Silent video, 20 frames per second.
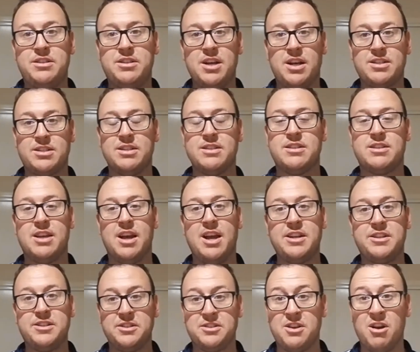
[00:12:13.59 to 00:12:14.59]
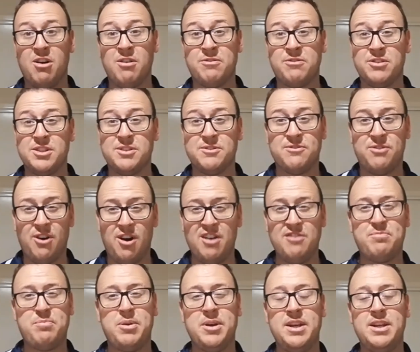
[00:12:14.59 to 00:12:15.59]
Justin Sage is going for his
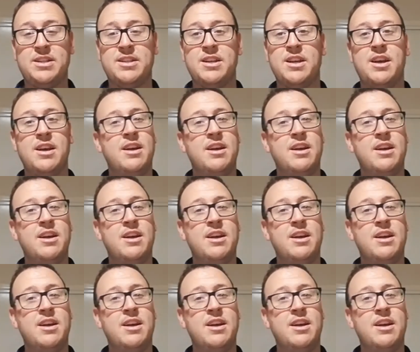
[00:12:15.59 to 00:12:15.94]
5-peat.